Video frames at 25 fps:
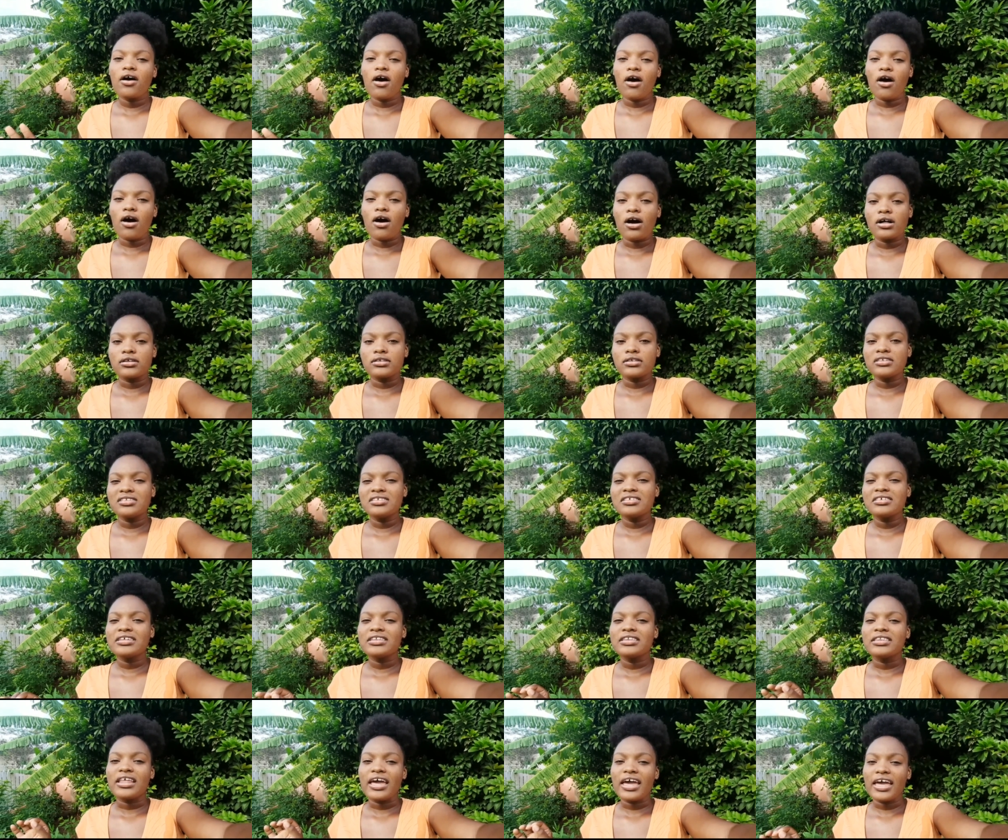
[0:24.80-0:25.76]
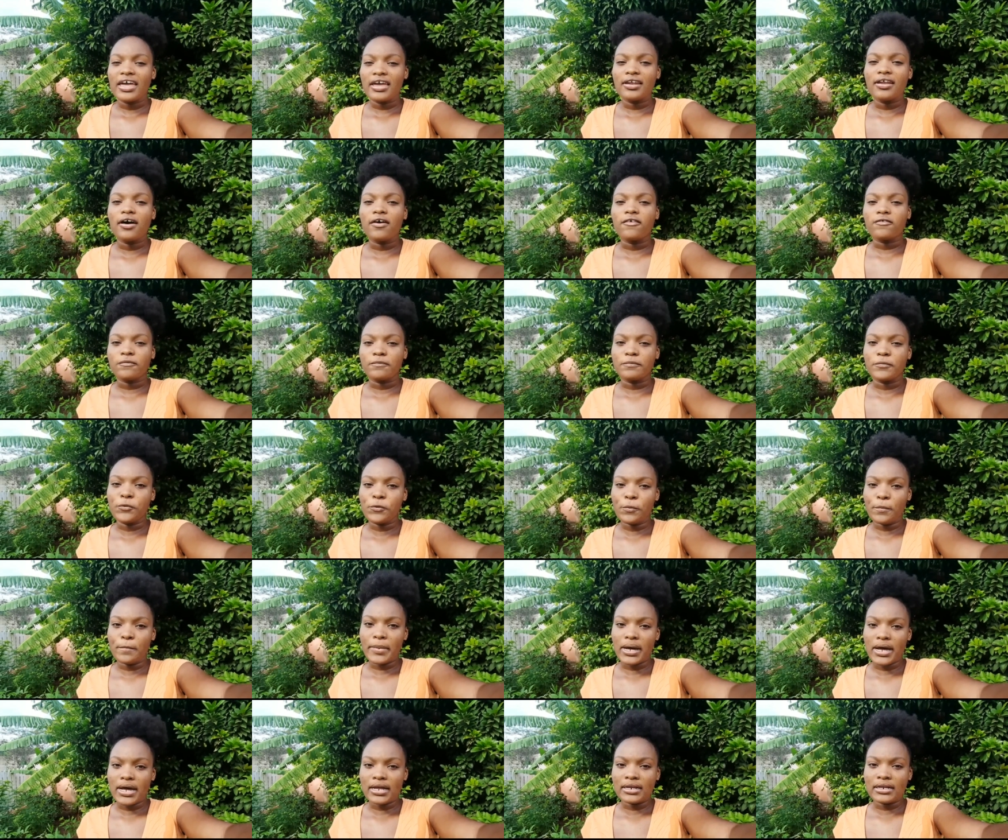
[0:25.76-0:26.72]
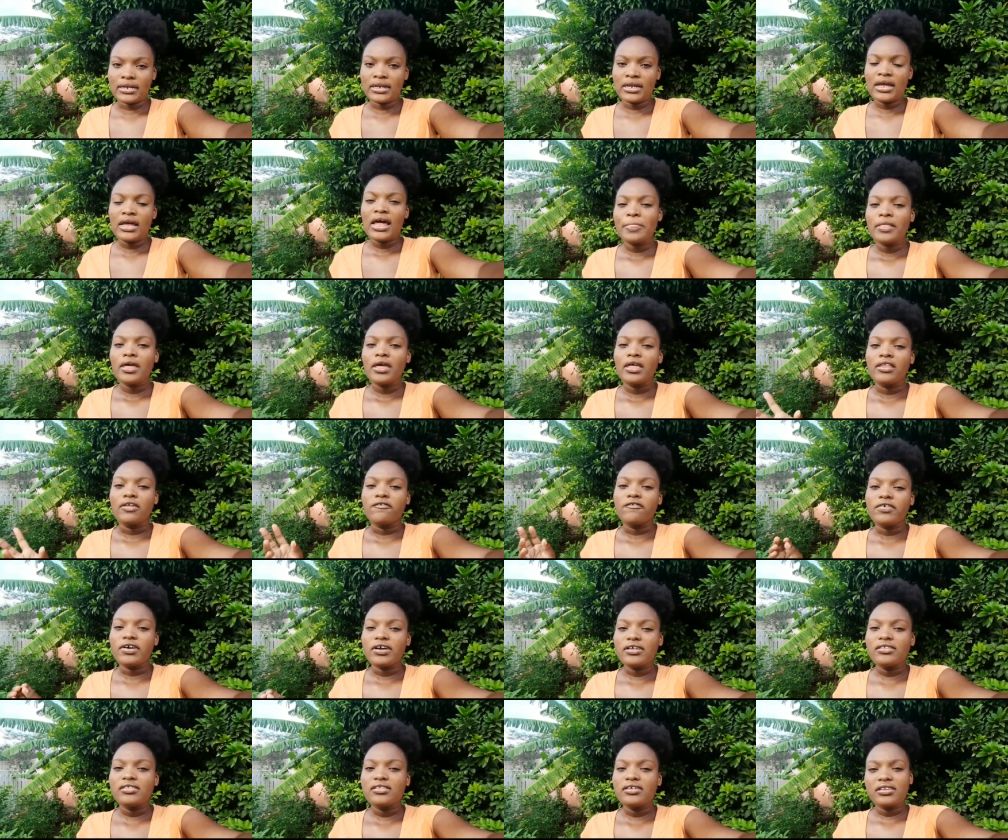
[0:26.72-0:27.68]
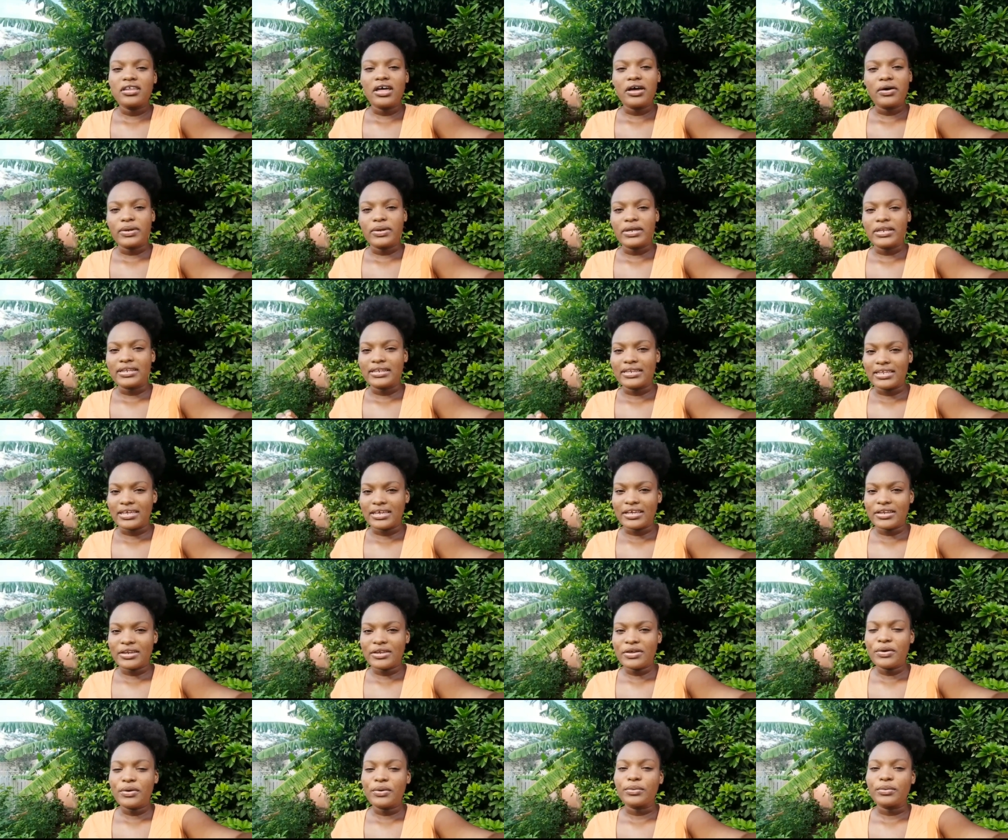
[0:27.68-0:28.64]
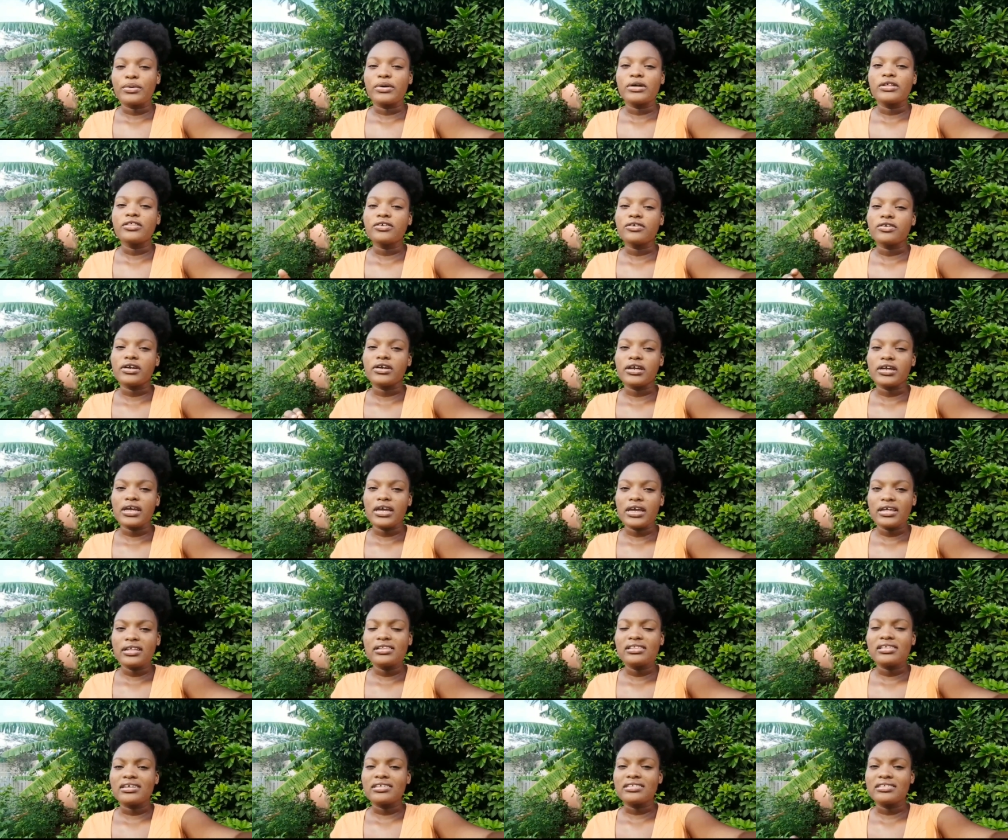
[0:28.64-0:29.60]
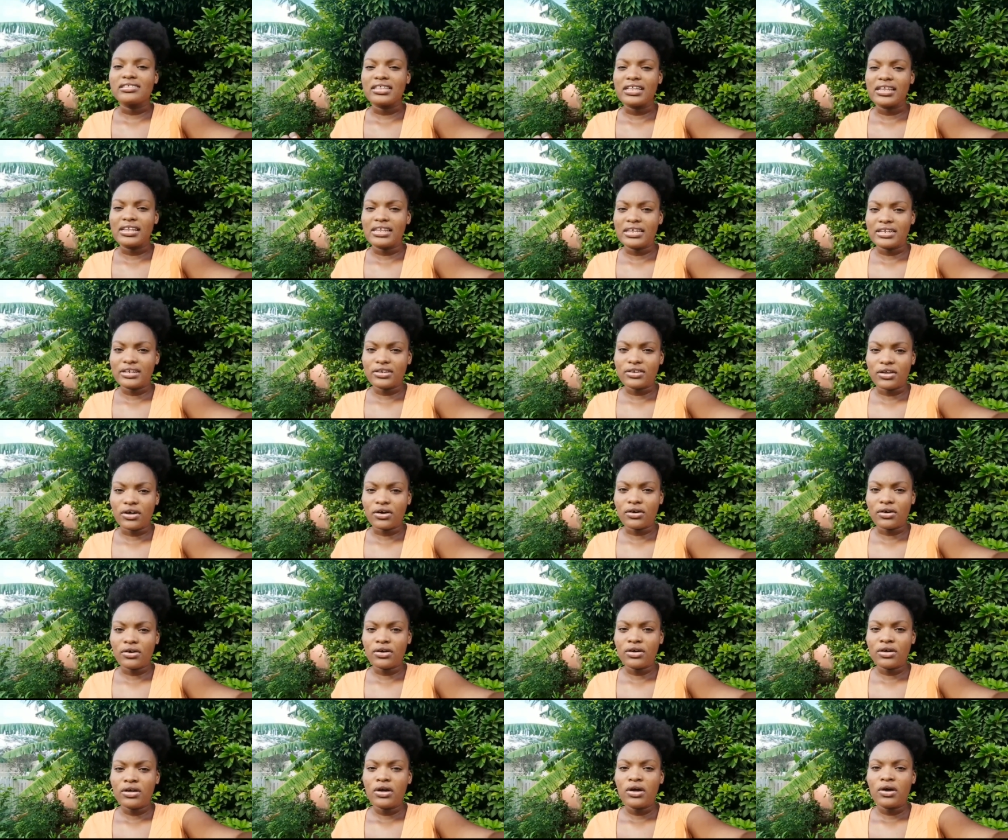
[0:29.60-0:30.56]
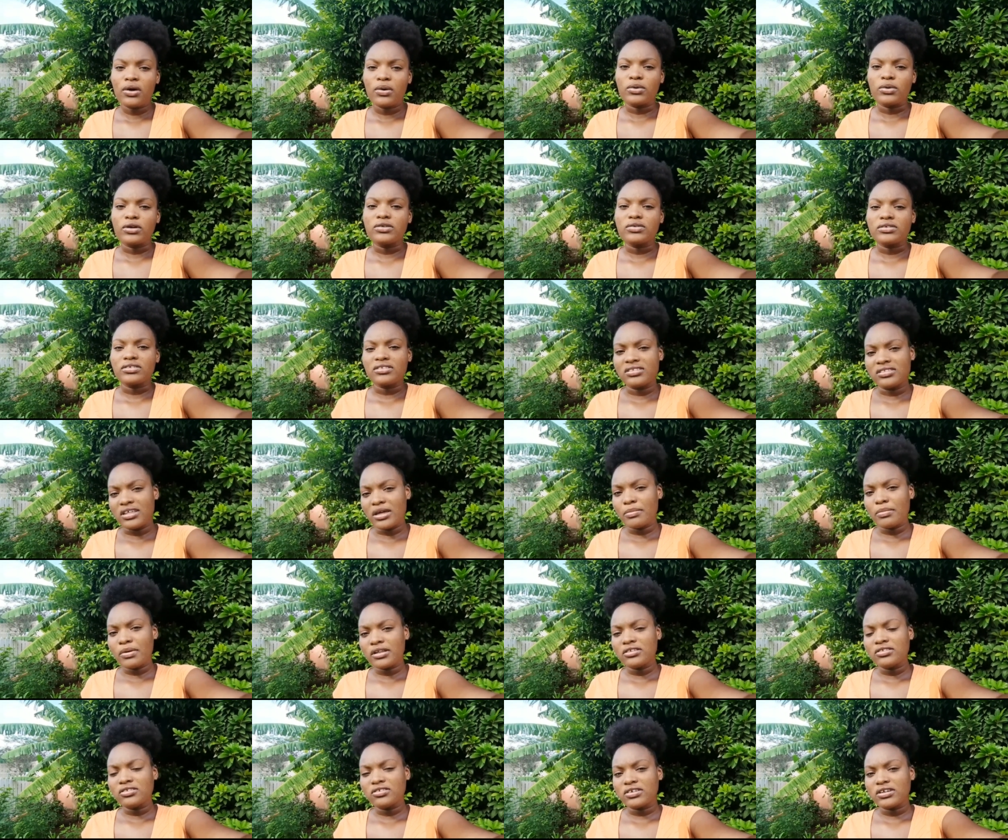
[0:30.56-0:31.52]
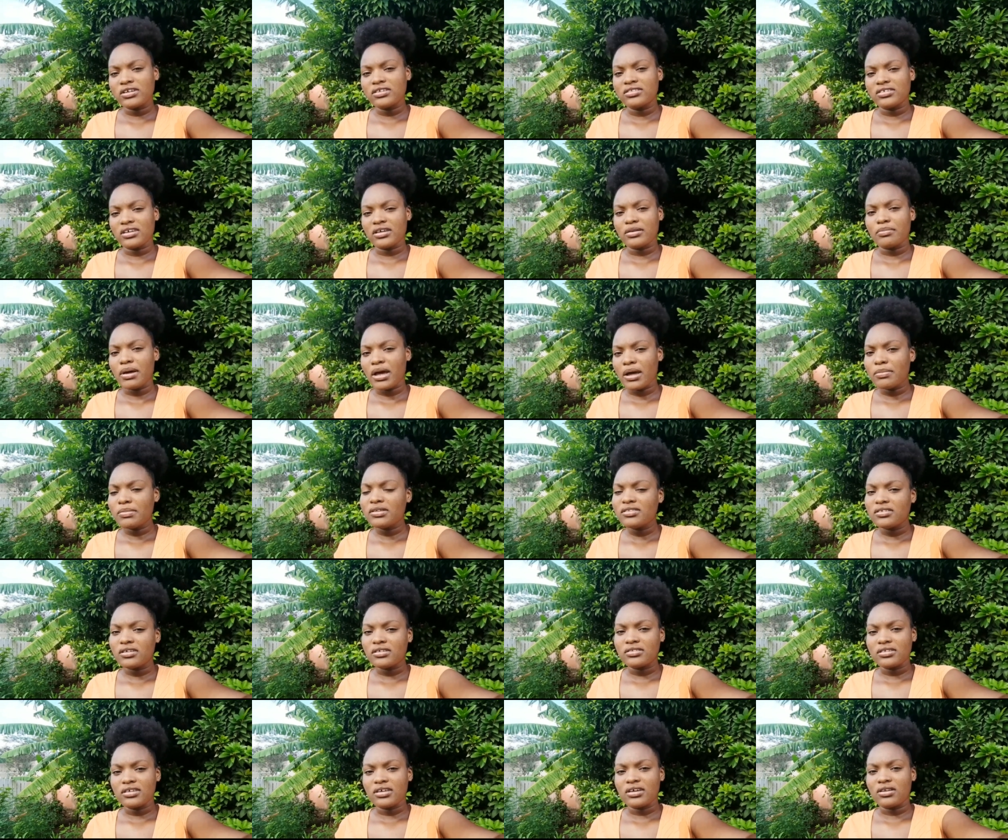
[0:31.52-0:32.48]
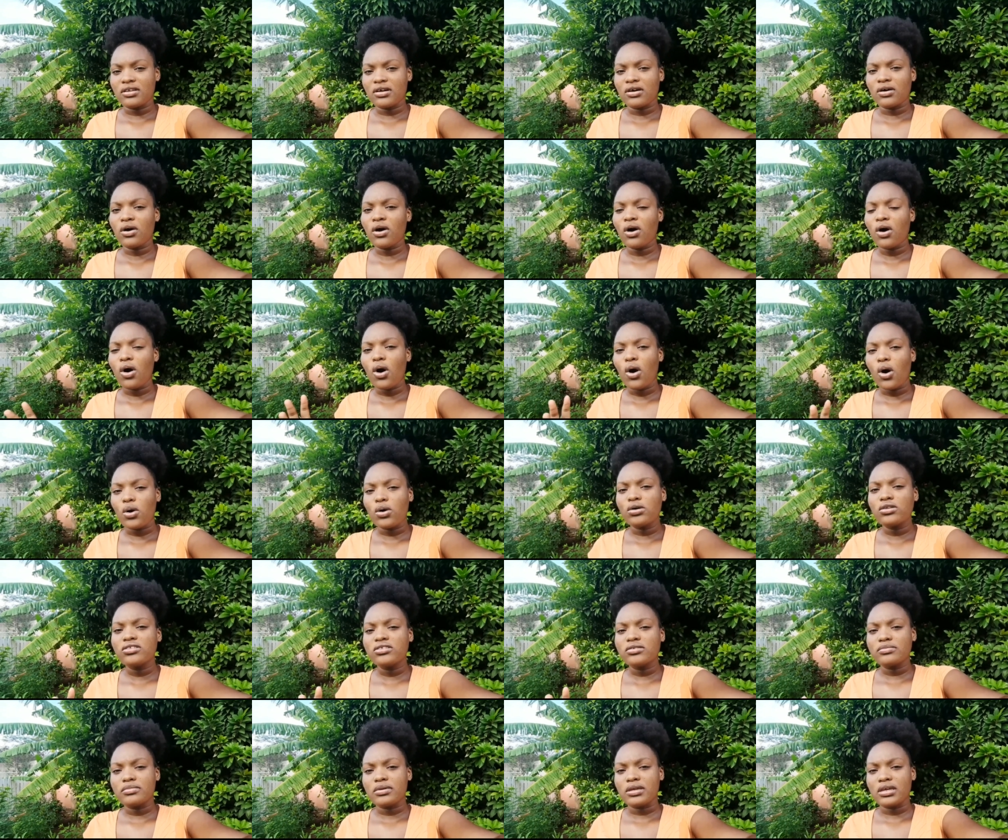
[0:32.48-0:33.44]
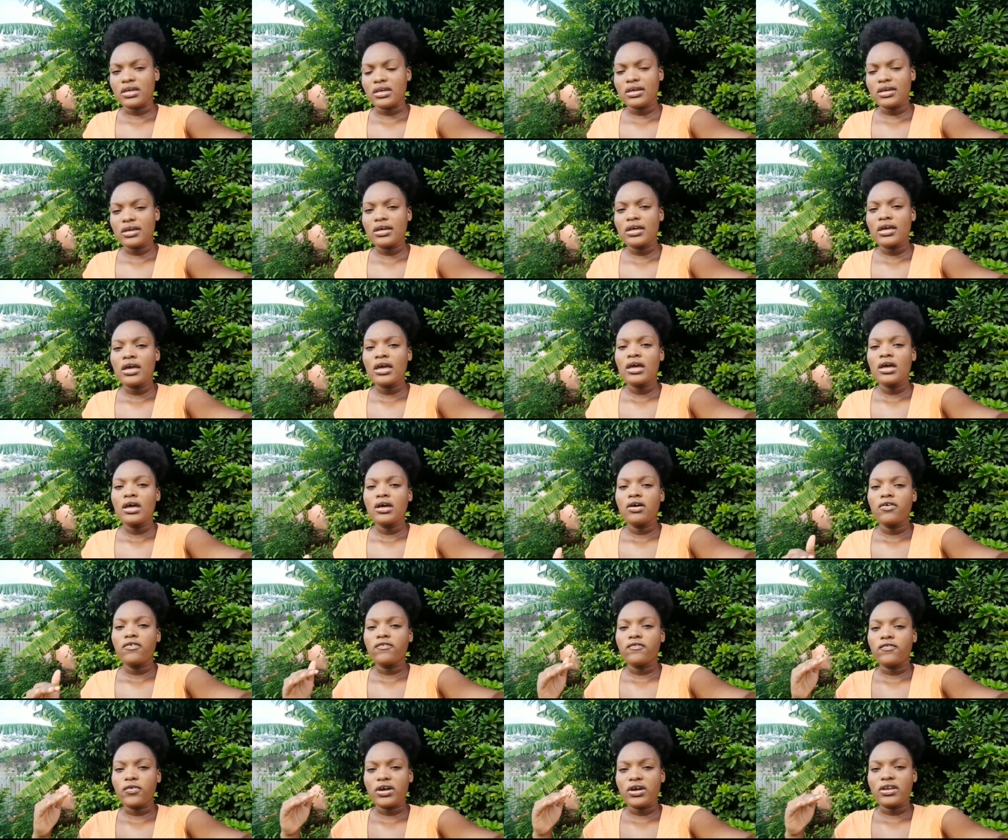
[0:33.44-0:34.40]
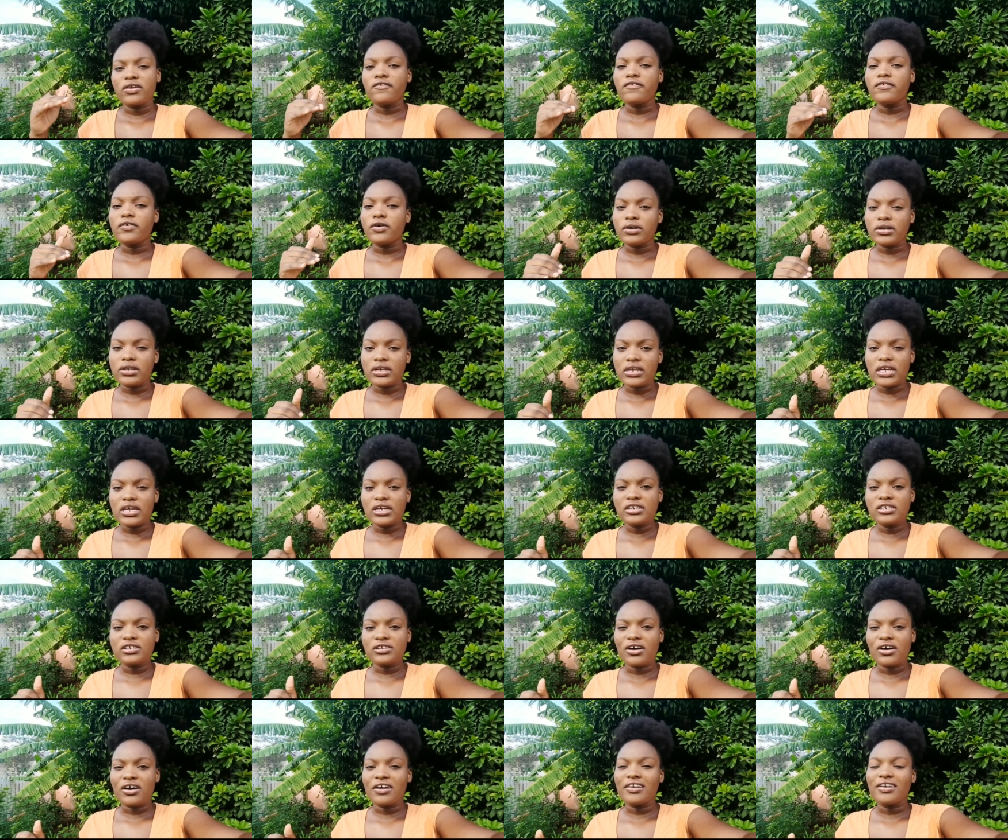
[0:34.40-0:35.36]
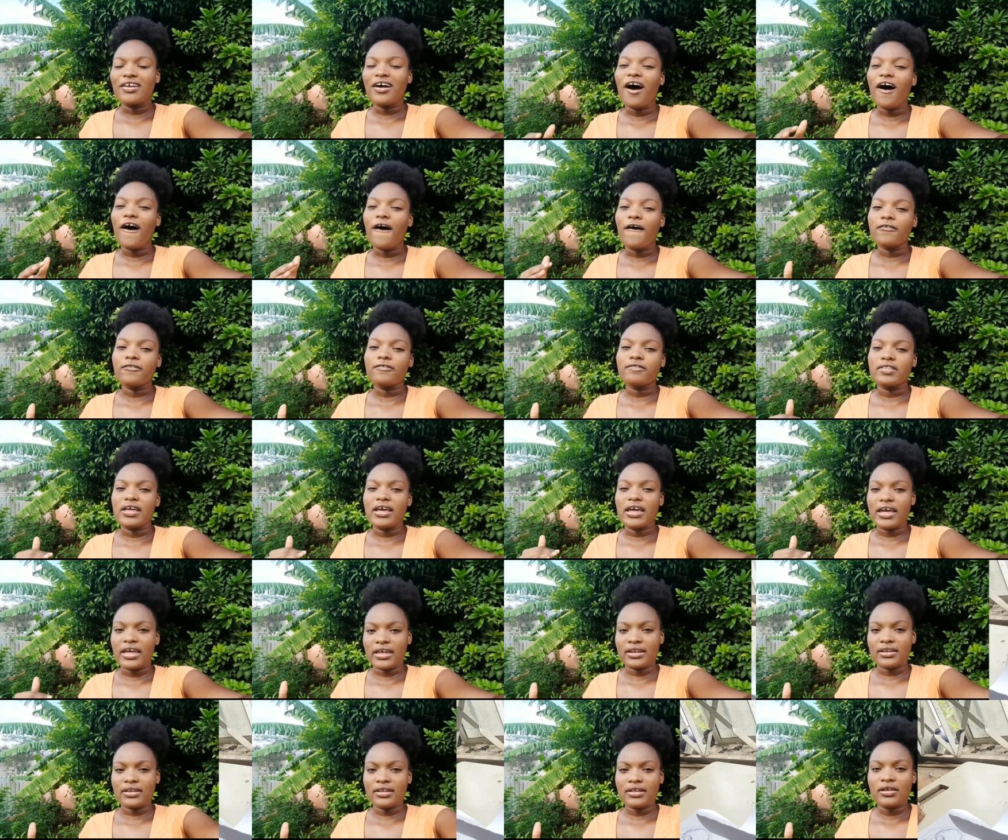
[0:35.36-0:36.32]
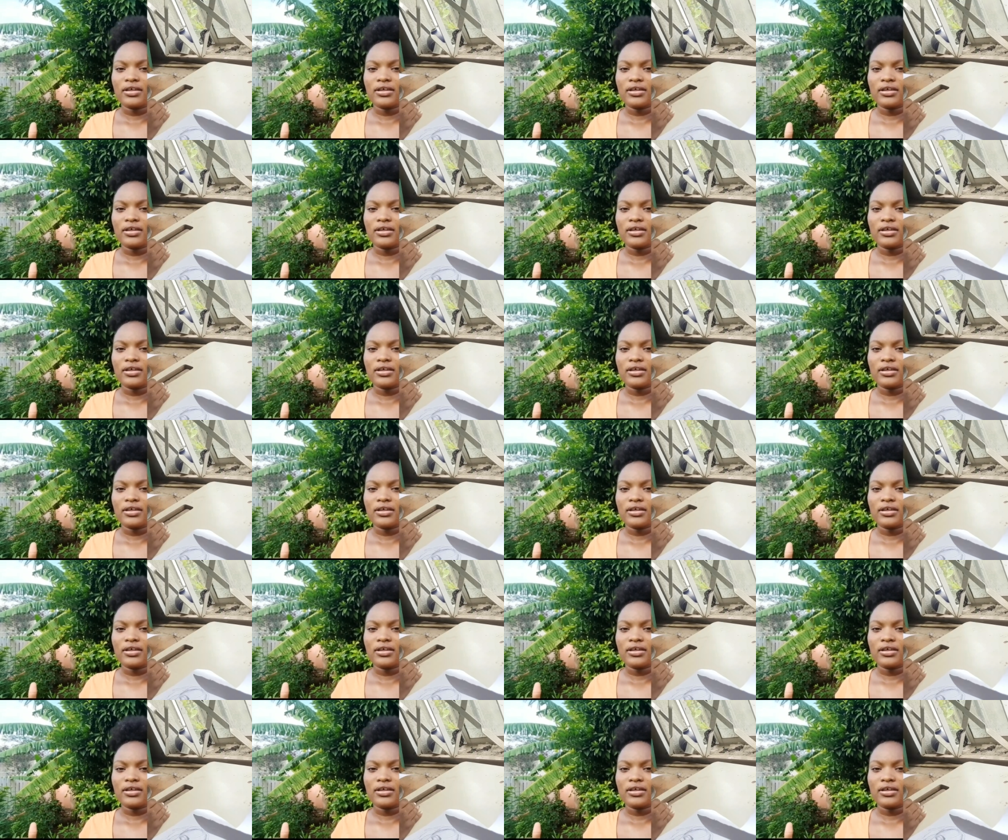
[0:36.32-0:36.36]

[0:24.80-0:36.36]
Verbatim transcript: called the head of Bookman. The first thing that we did was create a cylinder which was demonstrated by Mr. Taylor how to make for the foundation of the head.